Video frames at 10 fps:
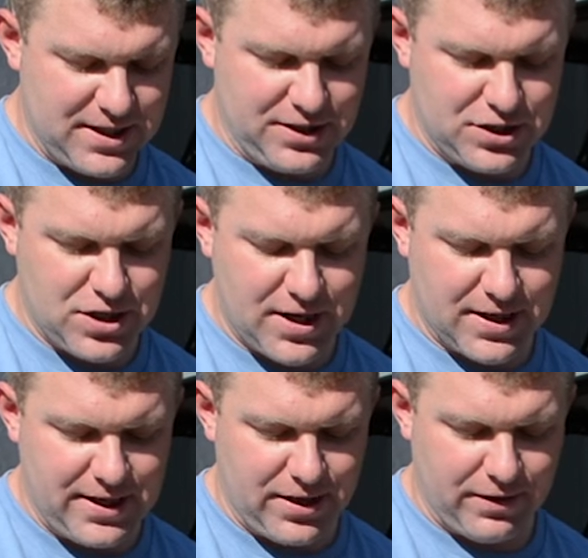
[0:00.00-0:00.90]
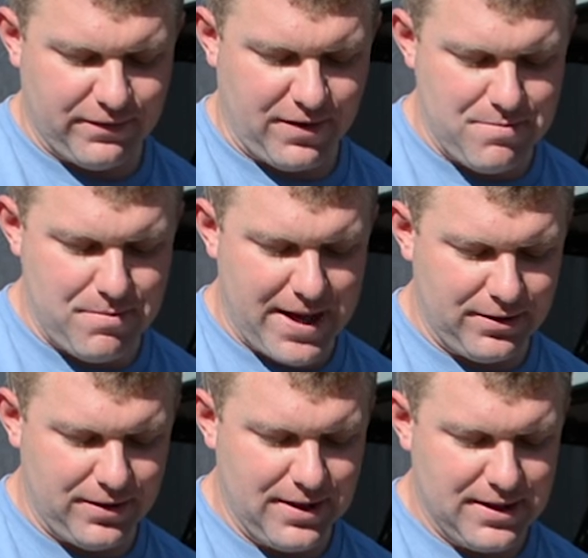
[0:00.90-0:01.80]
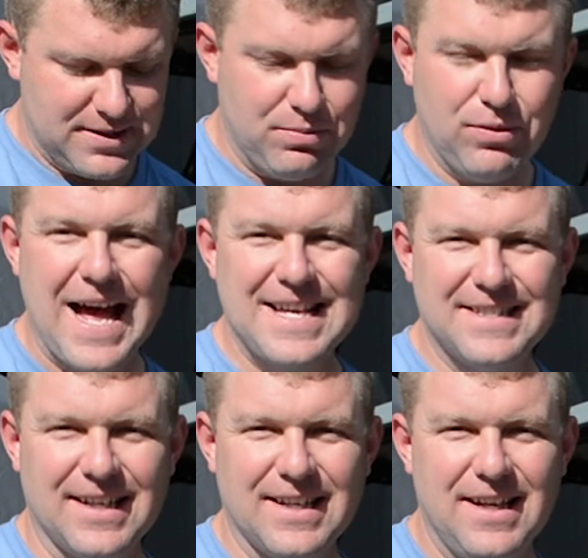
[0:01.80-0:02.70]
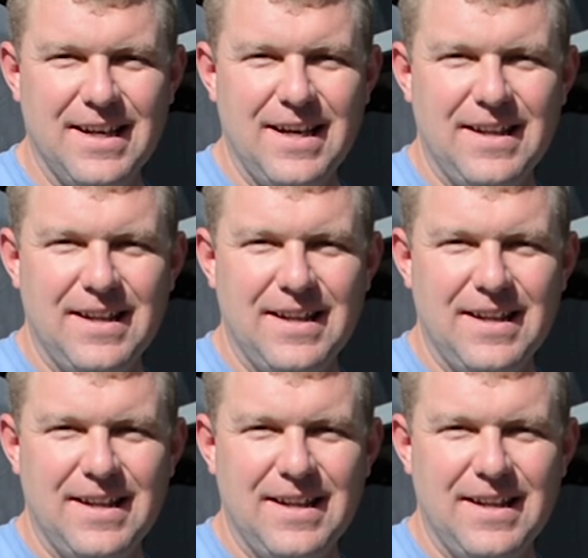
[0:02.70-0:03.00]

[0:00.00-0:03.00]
the chuck here from metal to plastic.